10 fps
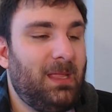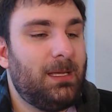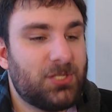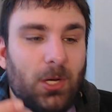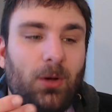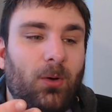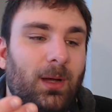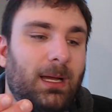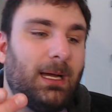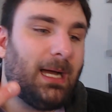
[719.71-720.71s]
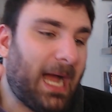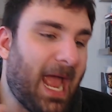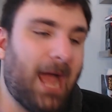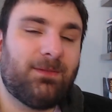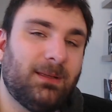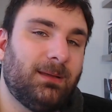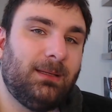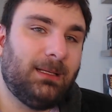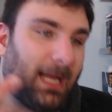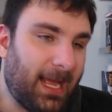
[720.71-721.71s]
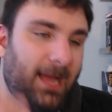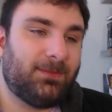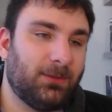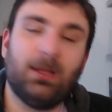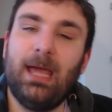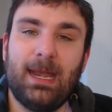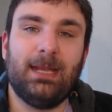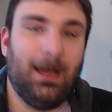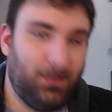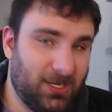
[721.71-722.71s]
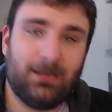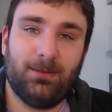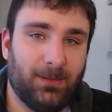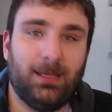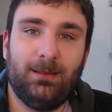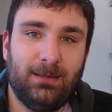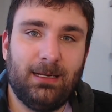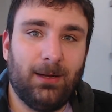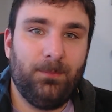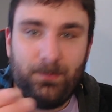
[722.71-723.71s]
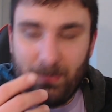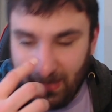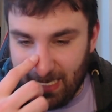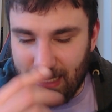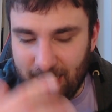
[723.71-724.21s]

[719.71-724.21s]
So I have to look at it objectively, you know, like